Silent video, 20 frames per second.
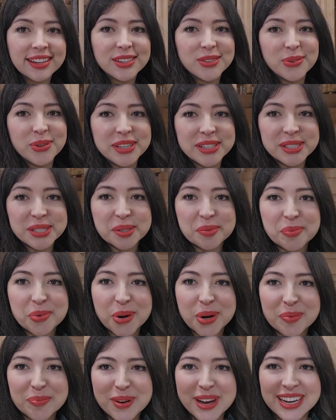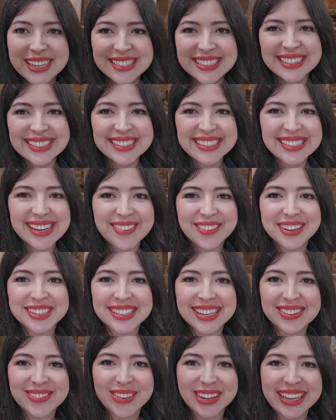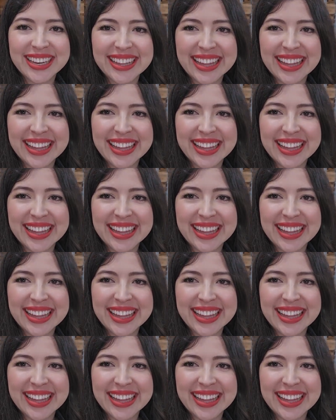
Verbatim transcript: doing some more boxing stuff because I really